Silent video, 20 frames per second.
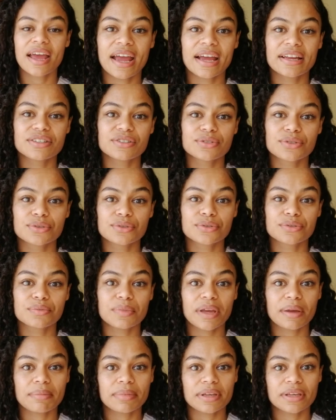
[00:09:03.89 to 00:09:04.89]
and do
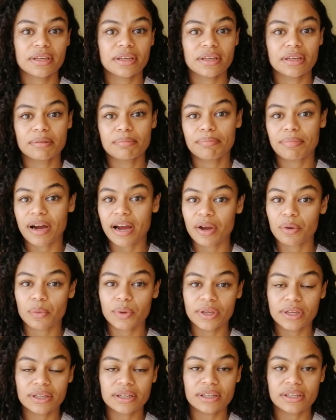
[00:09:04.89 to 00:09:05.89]
maybe
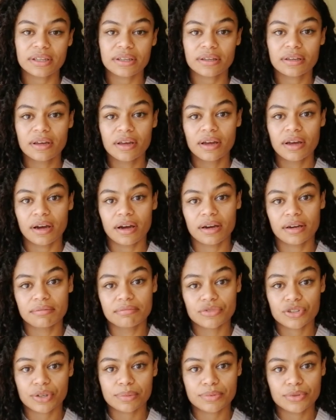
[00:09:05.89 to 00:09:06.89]
bi-weekly
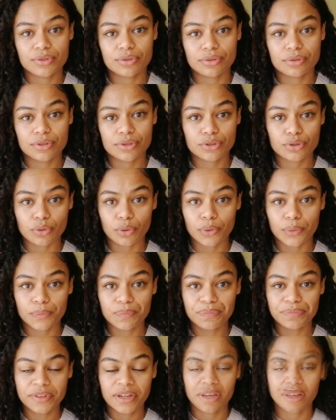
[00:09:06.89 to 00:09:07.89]
trips to the store.